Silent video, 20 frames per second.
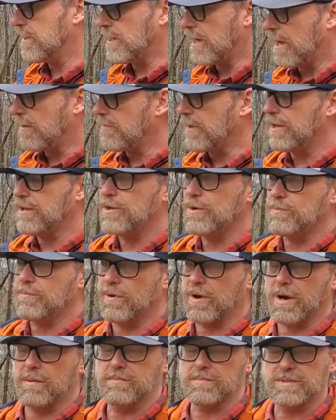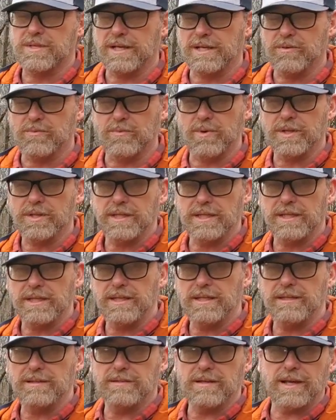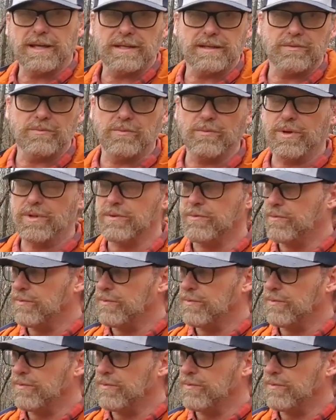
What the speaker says: I've had no problems. I can run the heat, I can run the